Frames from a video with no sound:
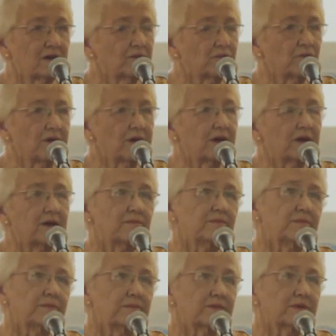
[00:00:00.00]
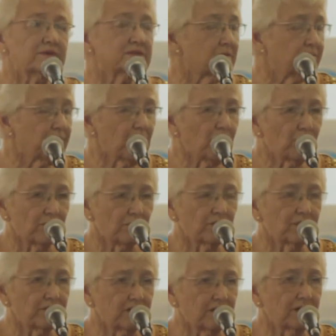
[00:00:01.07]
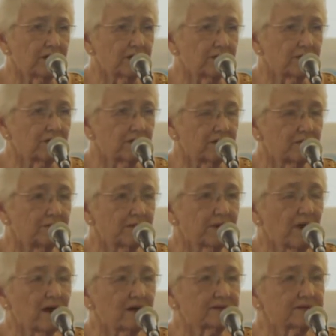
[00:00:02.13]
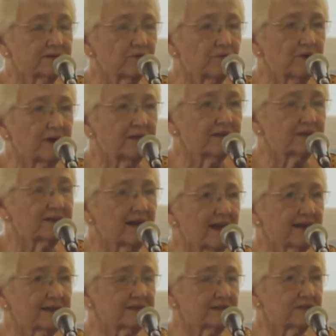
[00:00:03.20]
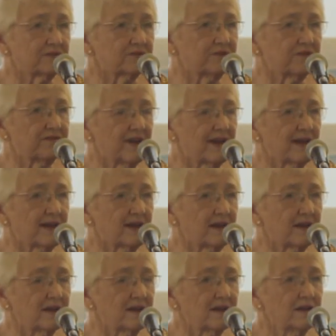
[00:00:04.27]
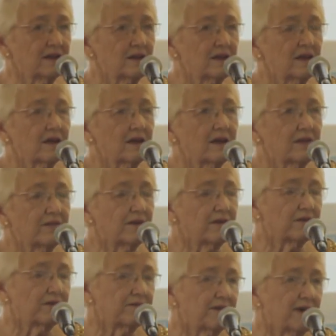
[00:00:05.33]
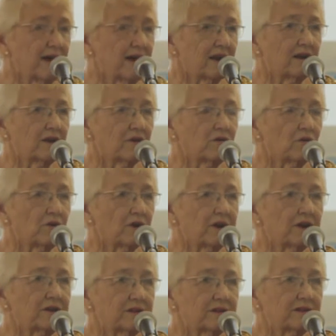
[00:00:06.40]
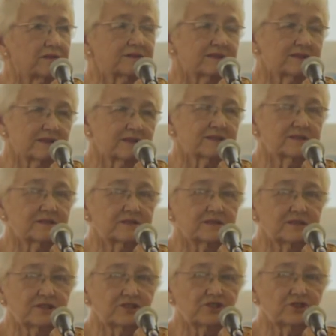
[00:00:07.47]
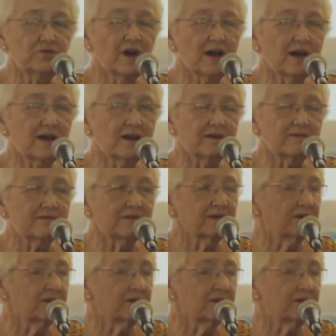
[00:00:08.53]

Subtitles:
We support one another because the way the taxes are divided, they're divided according to the citizens that you have.